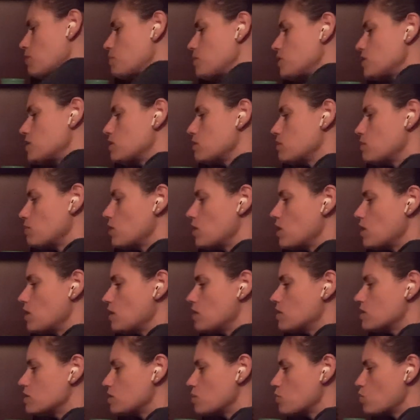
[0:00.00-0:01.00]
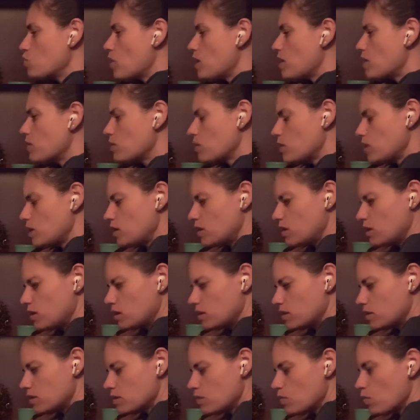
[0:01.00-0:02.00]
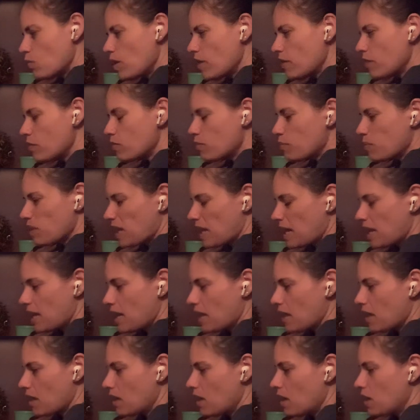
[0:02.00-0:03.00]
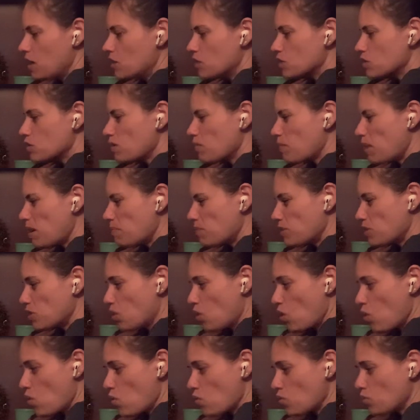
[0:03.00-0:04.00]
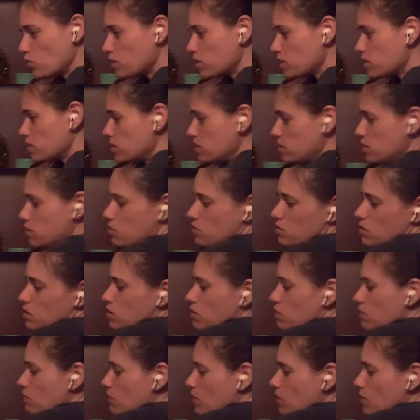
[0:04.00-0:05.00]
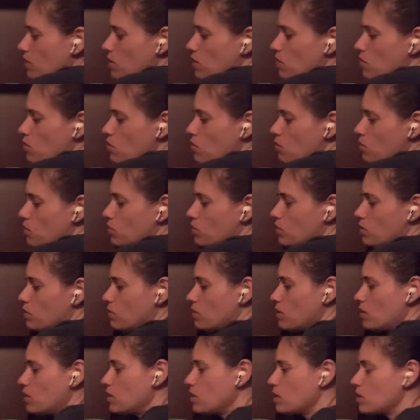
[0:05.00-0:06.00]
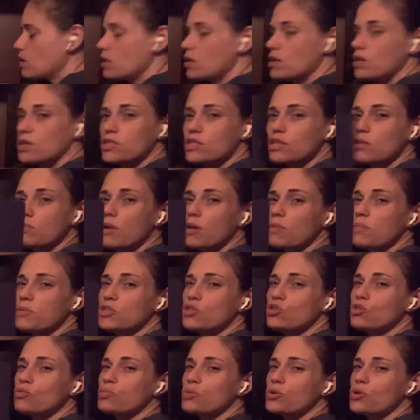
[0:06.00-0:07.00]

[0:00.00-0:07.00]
be some weather some weather play. So it might be cold because these trees are very cold. All right. So it might be super